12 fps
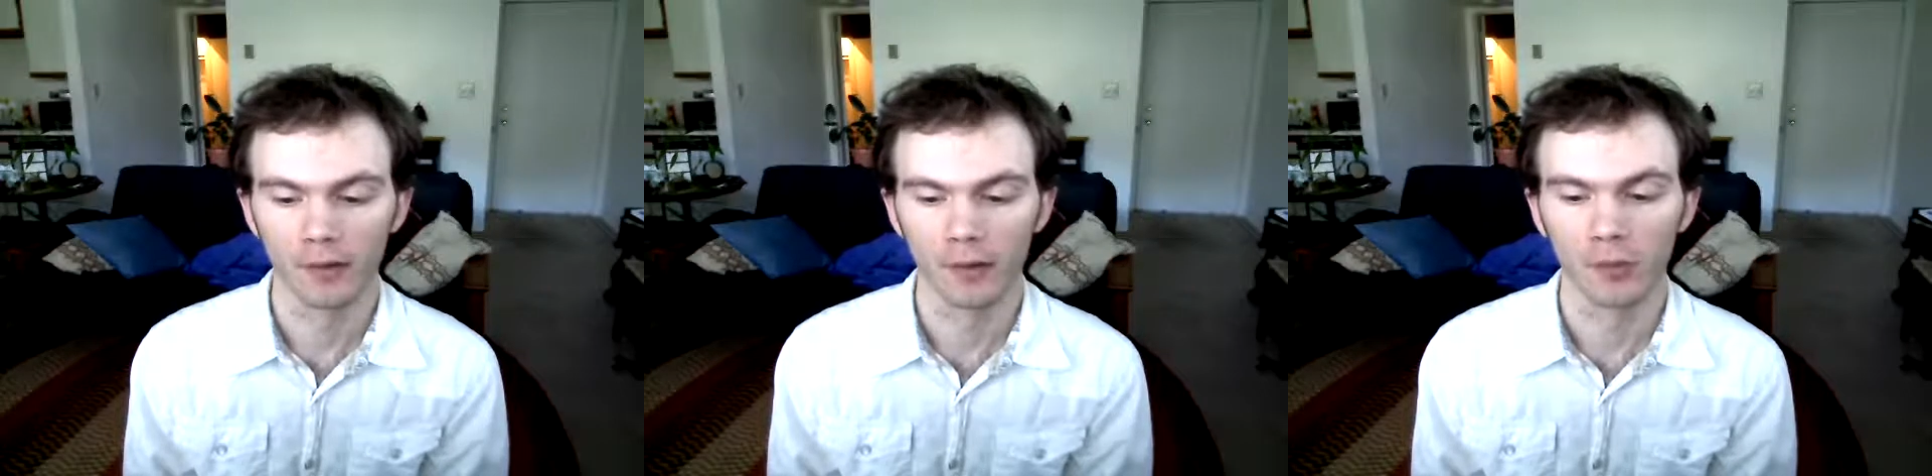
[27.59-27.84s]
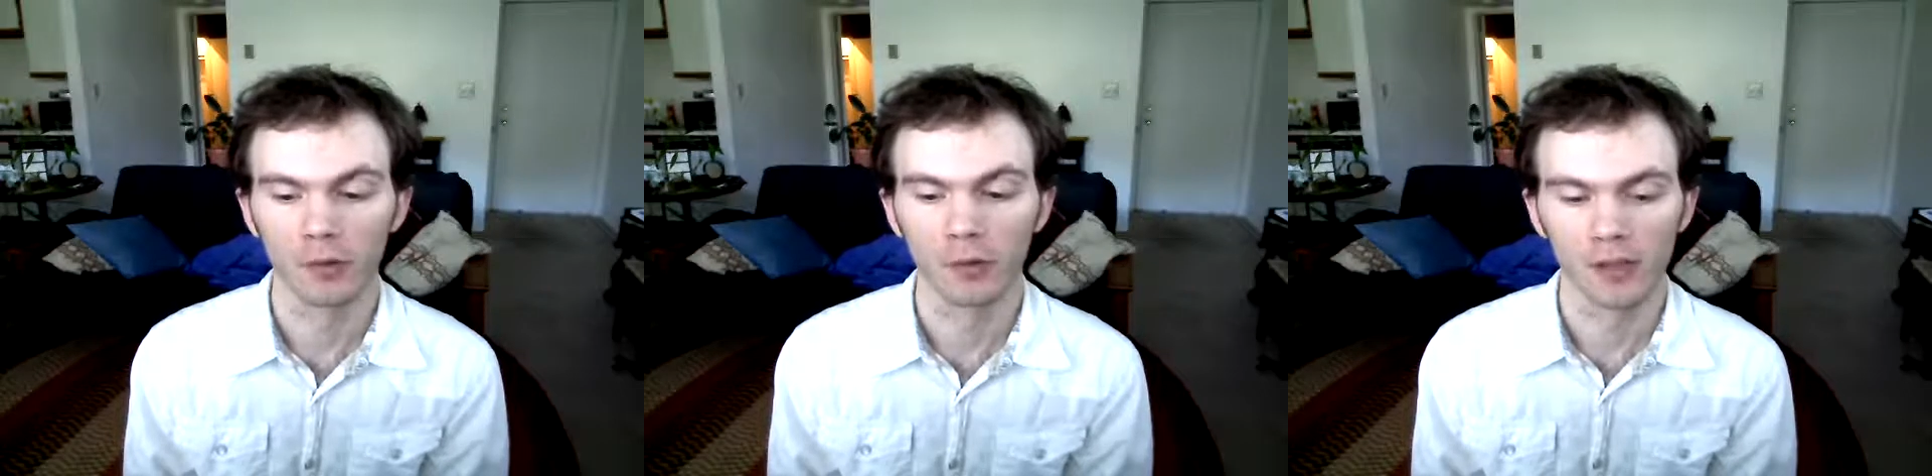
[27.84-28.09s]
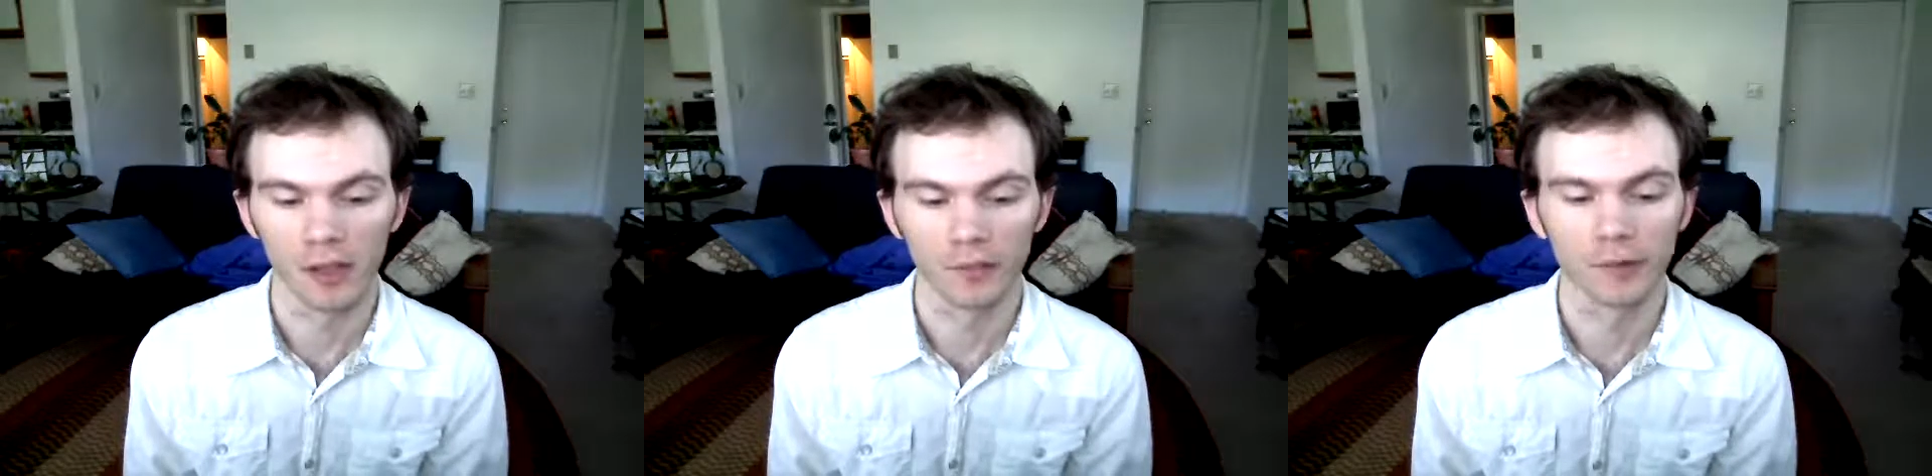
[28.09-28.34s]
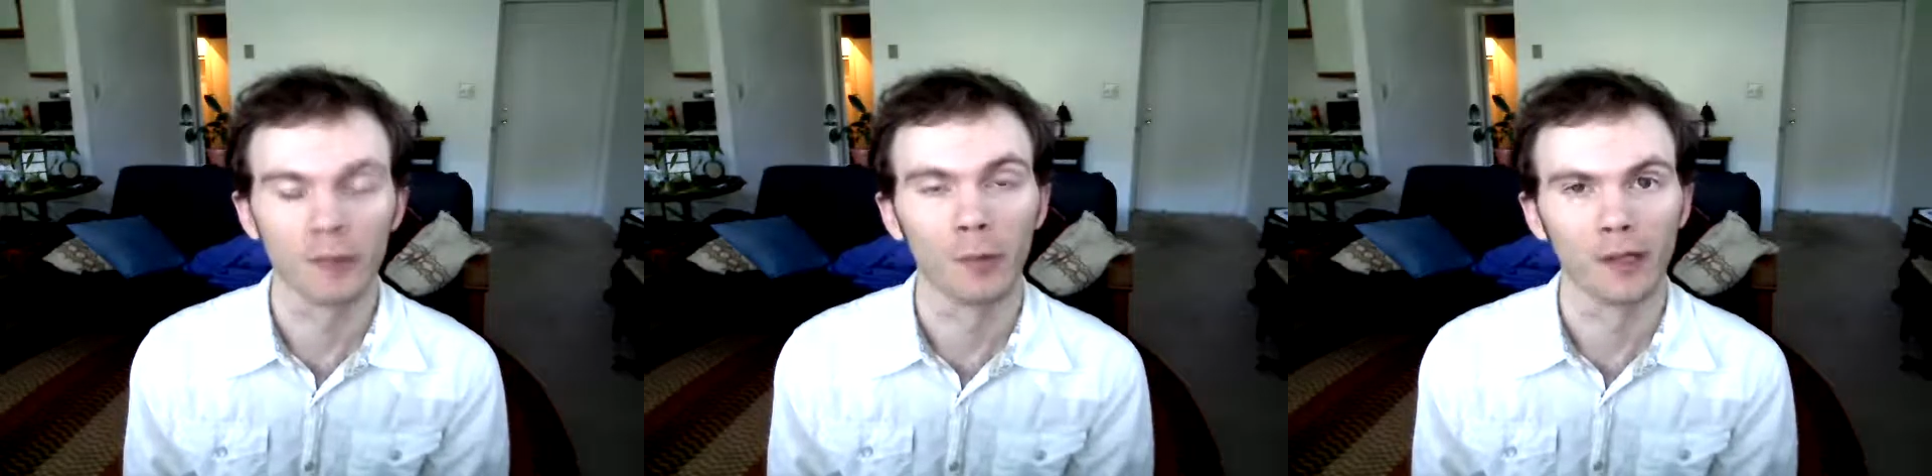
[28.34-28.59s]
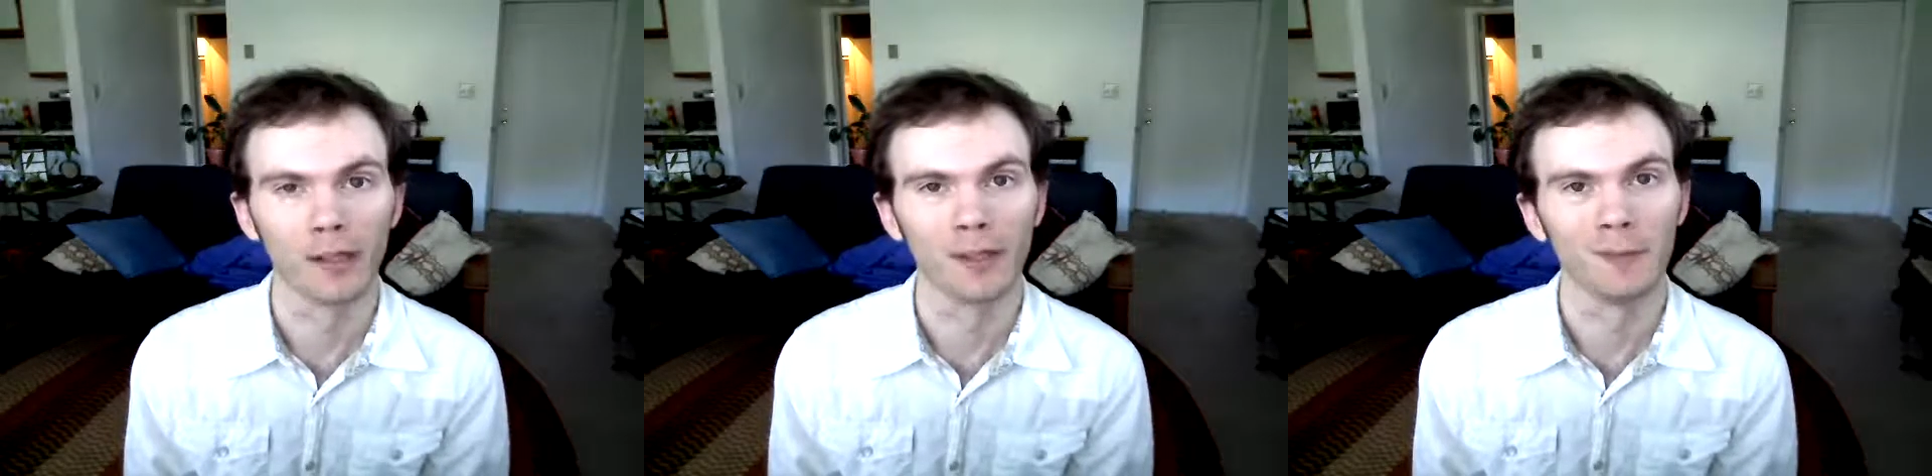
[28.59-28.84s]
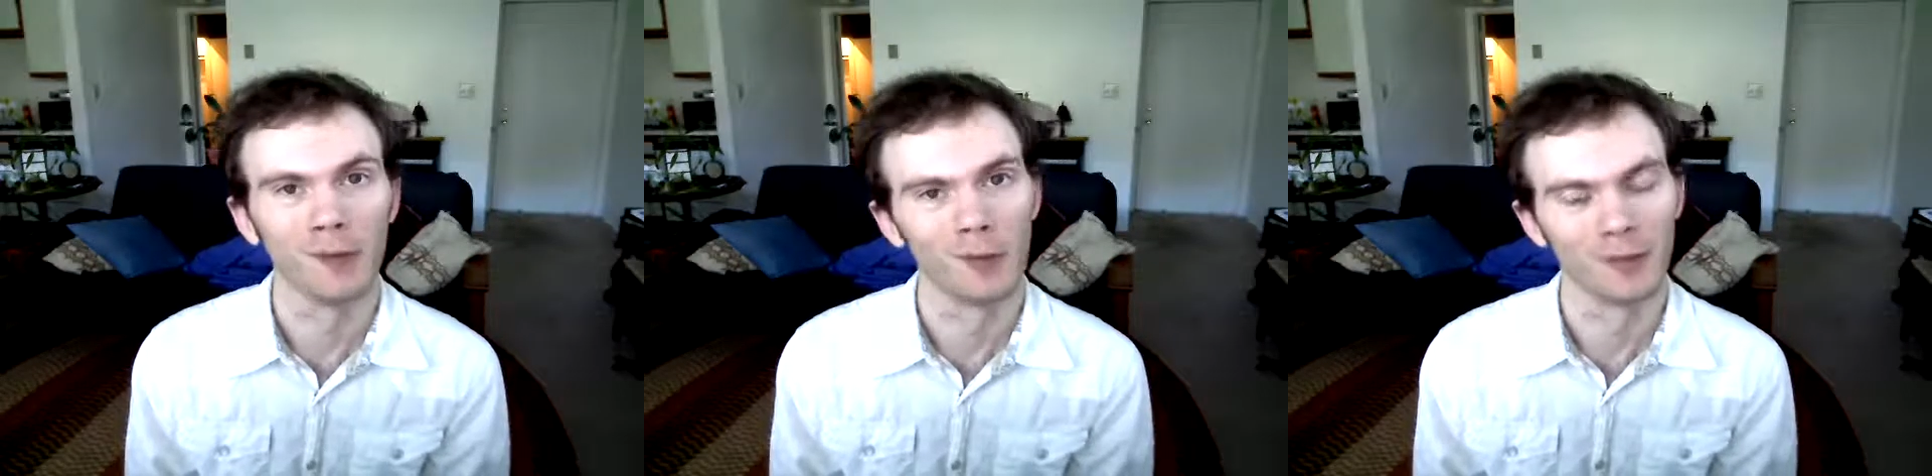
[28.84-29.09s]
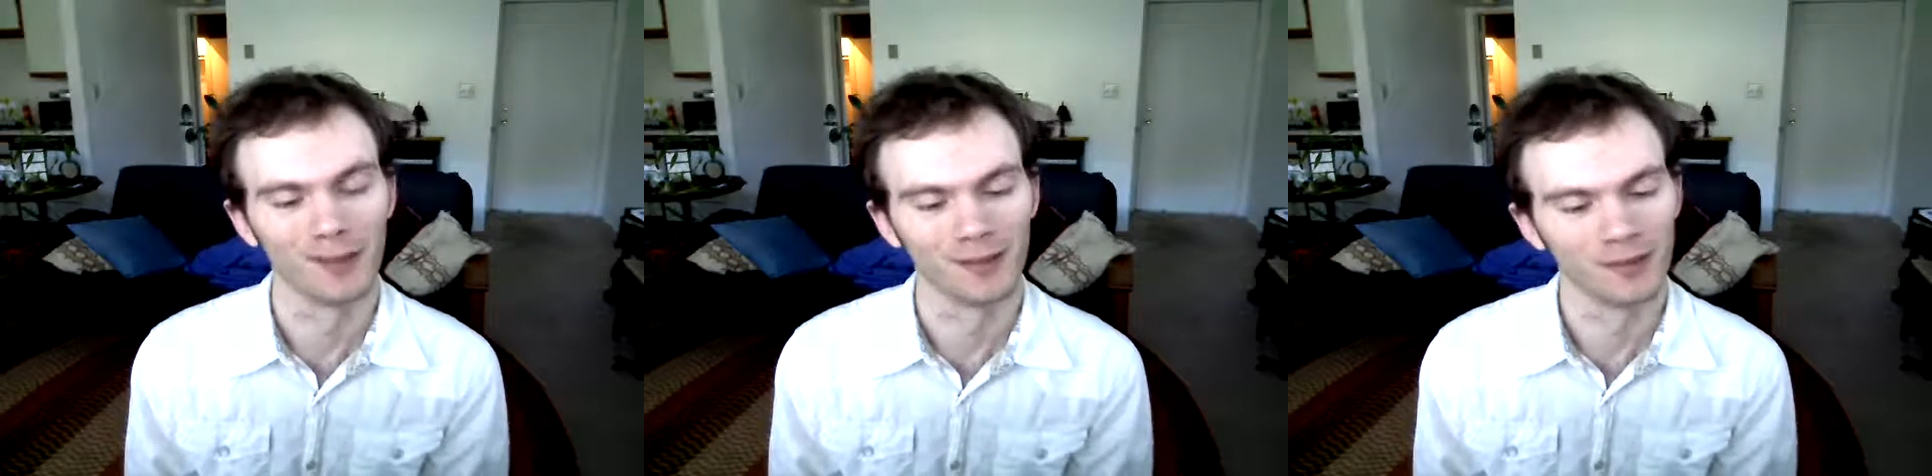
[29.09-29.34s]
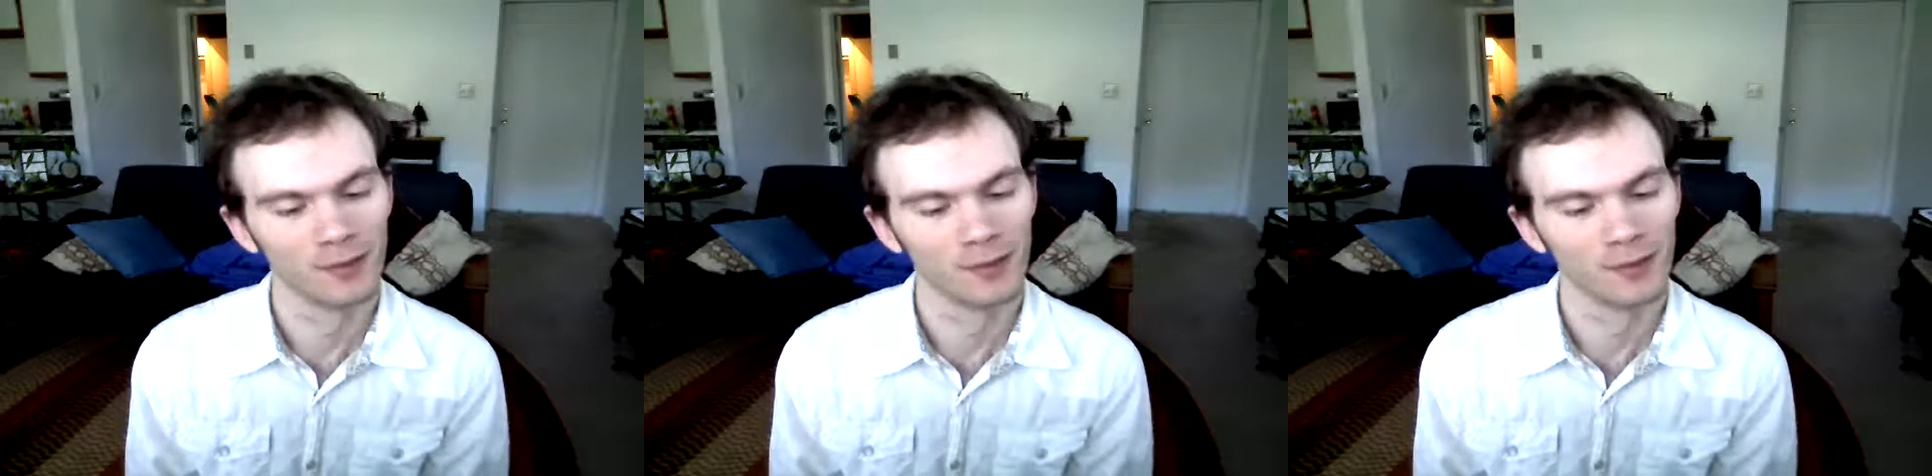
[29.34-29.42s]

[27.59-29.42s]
towards every waking moment.